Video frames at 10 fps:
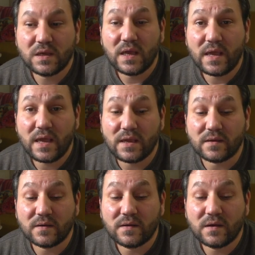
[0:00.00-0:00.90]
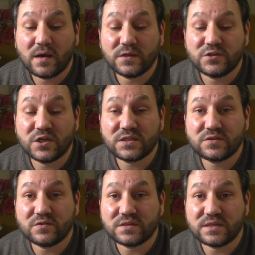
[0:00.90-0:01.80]
A. Adjust
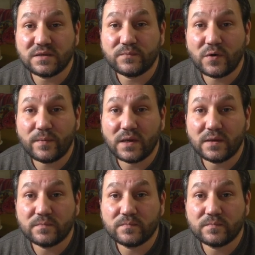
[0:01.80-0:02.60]
your seat properly.